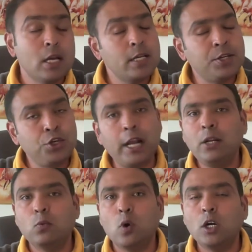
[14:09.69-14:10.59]
yet
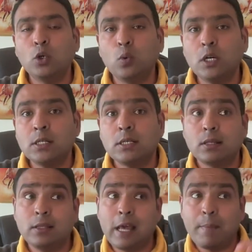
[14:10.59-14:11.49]
work towards
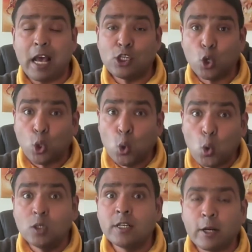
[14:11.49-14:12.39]
them as your
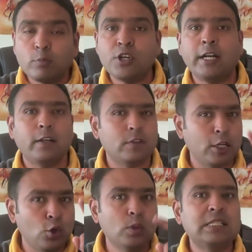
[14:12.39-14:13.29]
goals and objectives, and
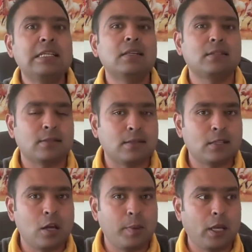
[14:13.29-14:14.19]
you will see the success
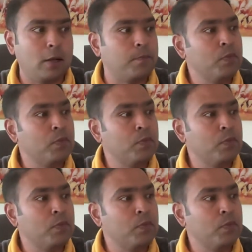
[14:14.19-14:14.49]
coming in.